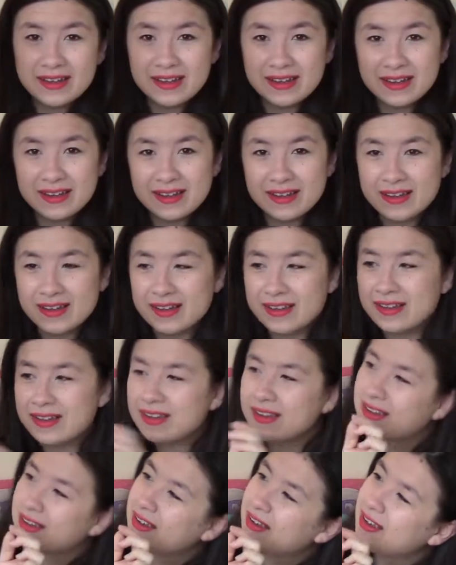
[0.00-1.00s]
So
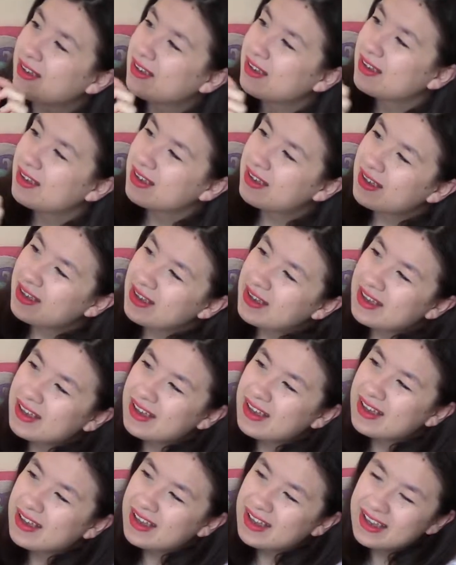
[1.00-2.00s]
coming in at number
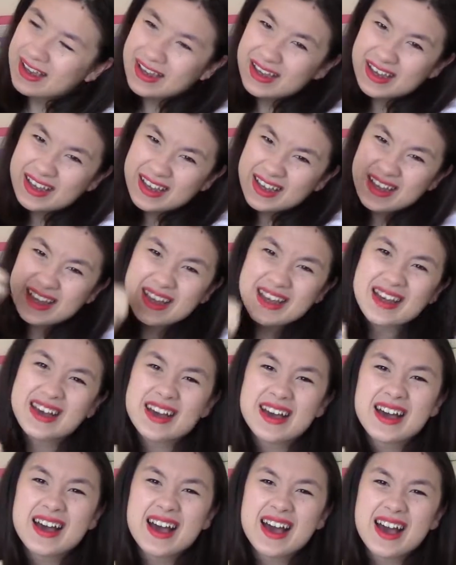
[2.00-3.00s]
5
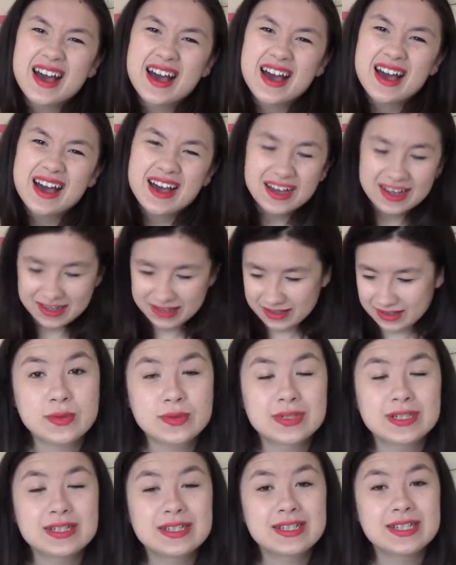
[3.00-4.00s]
is an app
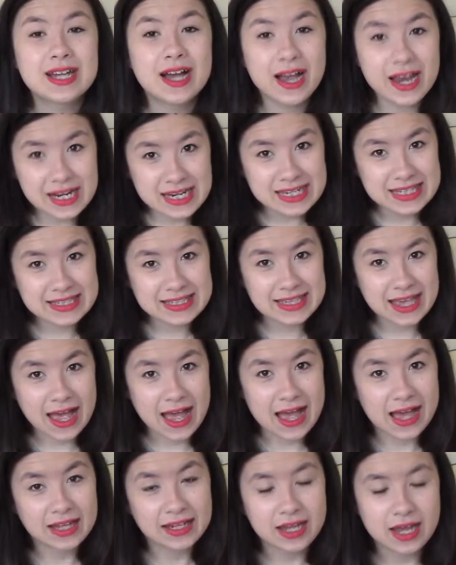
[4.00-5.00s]
called
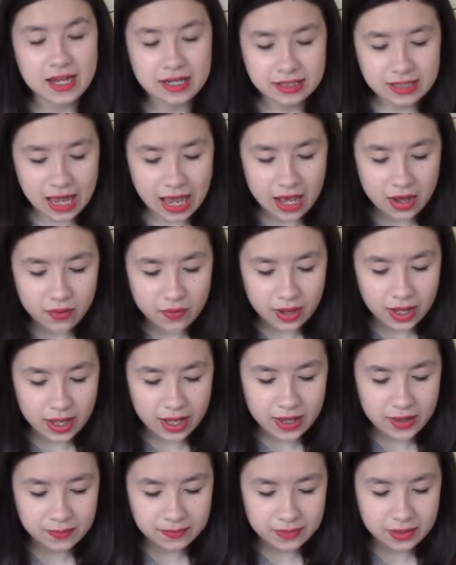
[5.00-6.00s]
TinyScan.
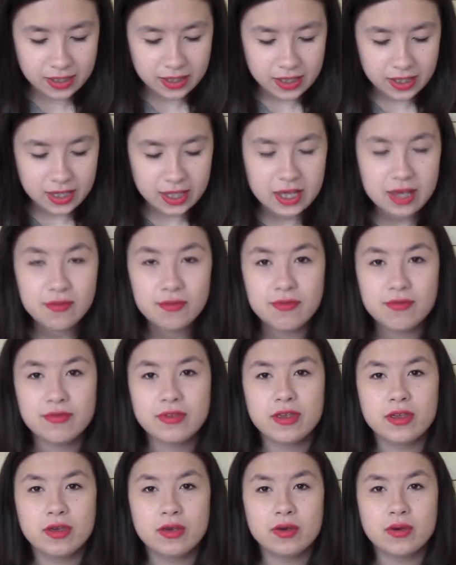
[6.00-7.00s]
Now if
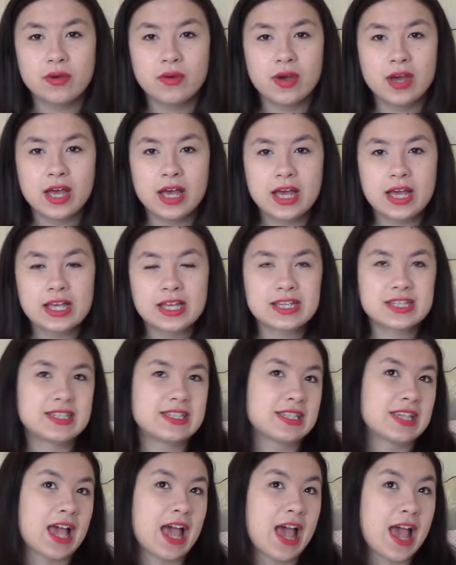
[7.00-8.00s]
you
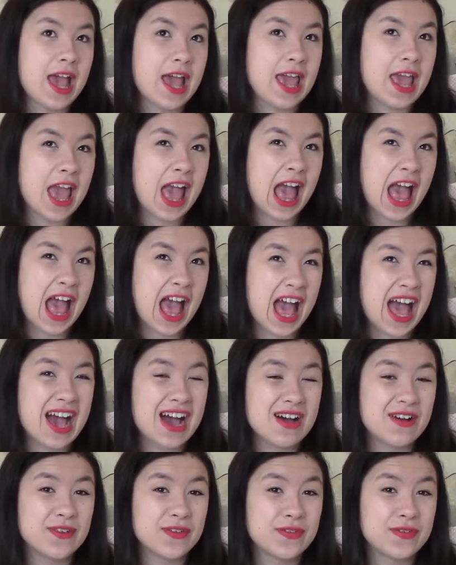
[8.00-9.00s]
say
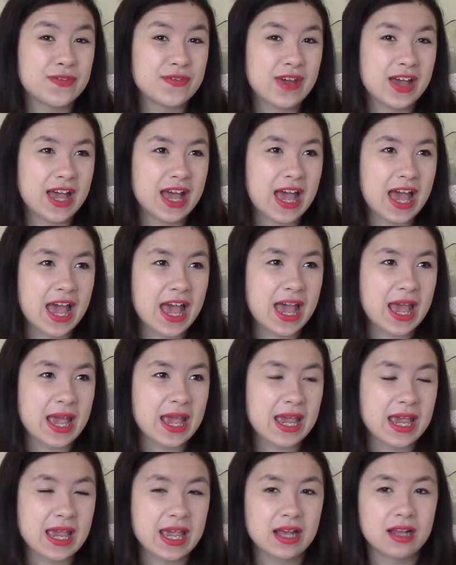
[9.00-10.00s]
have
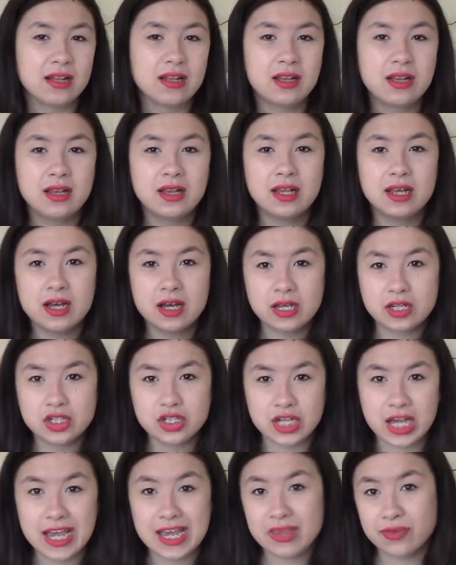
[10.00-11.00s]
a large
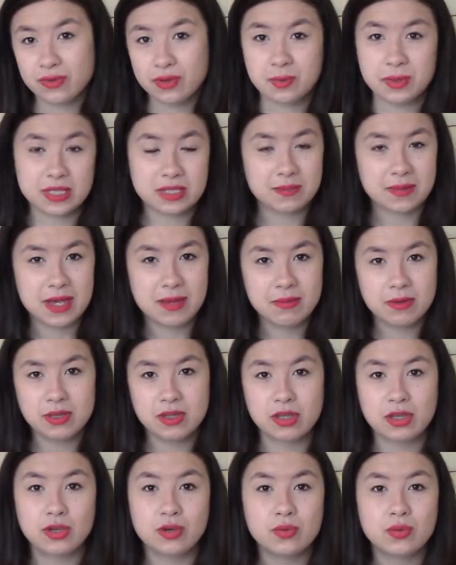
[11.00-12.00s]
A3 piece of paper
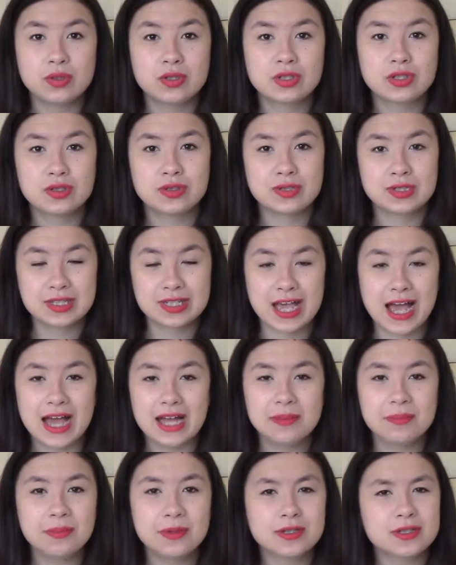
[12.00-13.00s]
that you want to
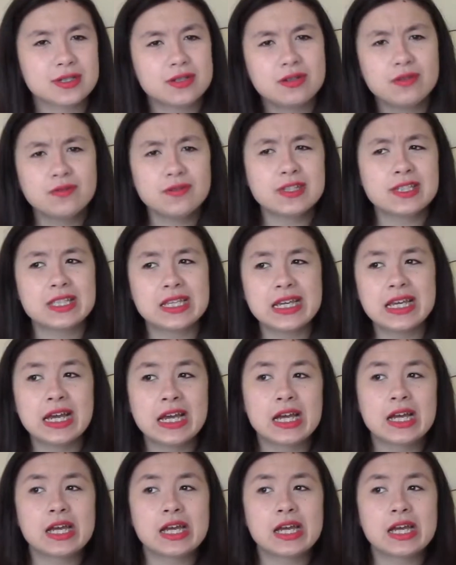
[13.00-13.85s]
scan, but obviously